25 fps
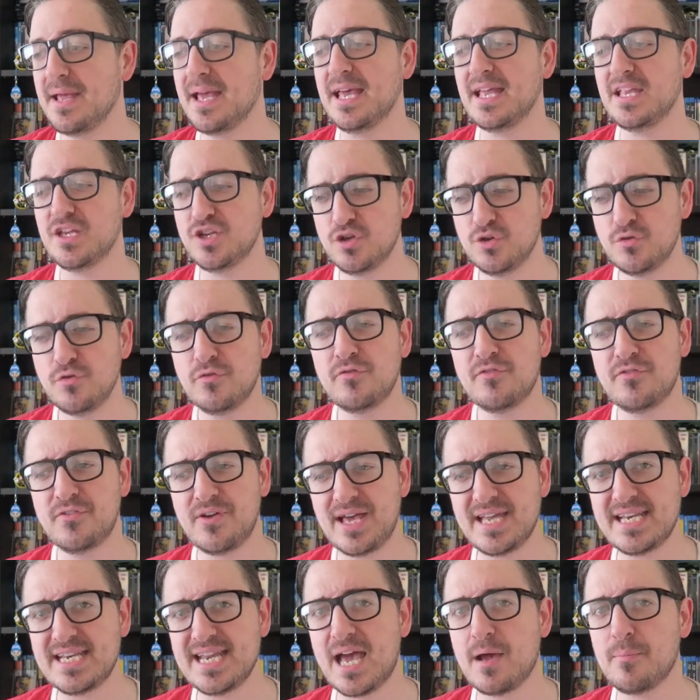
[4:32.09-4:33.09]
and you'll
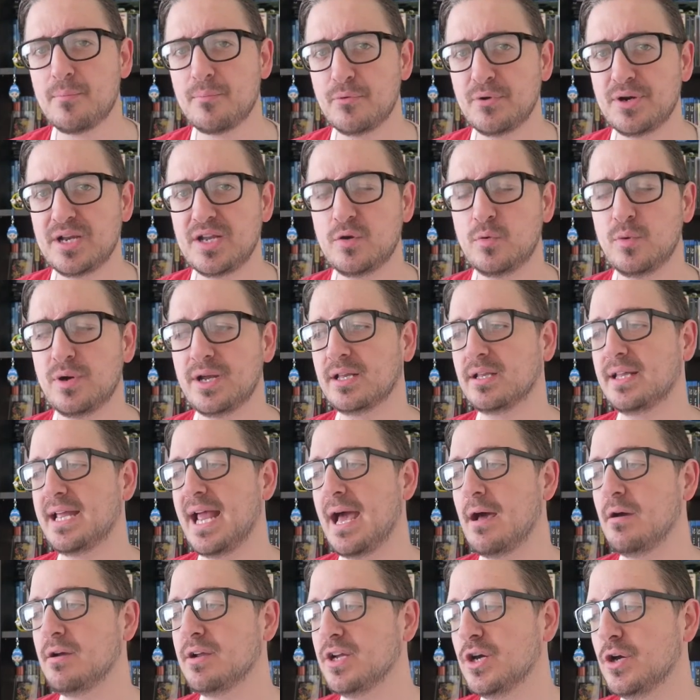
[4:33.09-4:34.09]
find out pretty quickly
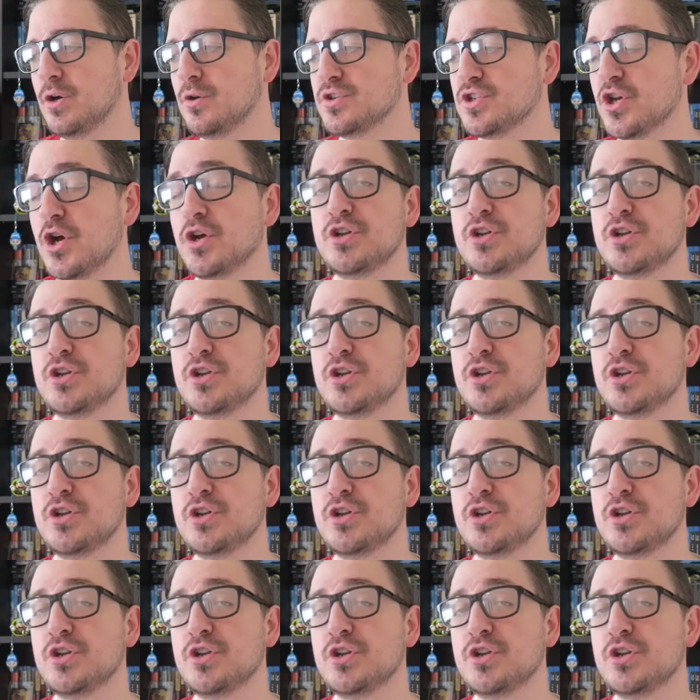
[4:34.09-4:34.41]
how it goes.